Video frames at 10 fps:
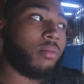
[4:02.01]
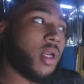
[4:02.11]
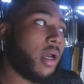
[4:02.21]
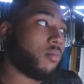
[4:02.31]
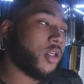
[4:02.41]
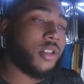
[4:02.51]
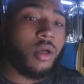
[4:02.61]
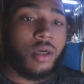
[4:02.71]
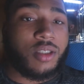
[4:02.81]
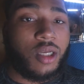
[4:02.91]
blind brushing
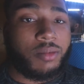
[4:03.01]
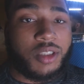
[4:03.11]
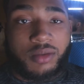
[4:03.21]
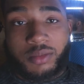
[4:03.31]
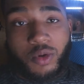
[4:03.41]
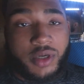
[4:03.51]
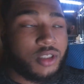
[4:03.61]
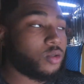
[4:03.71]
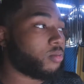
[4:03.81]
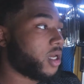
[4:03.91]
all the time. It's
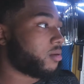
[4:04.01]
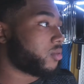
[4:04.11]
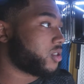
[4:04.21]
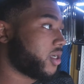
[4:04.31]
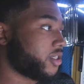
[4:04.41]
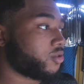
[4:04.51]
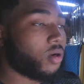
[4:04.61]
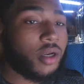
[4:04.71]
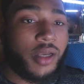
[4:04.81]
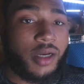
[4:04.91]
important to blind brush as you
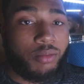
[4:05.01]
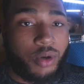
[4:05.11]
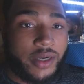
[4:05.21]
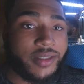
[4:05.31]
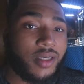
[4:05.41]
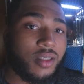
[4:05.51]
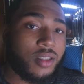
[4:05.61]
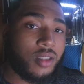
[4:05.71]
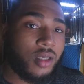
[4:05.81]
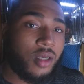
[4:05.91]
are getting
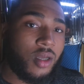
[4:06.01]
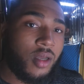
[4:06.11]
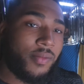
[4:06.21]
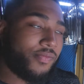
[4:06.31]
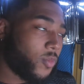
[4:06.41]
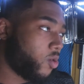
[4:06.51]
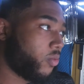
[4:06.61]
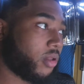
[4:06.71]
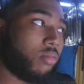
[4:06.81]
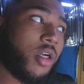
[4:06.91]
process
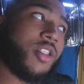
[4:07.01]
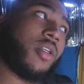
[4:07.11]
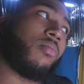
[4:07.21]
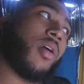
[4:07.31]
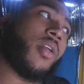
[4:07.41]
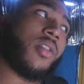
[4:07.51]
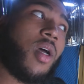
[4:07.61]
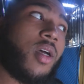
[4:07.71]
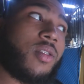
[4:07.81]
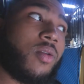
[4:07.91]
with brushing, but it's
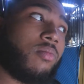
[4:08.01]
also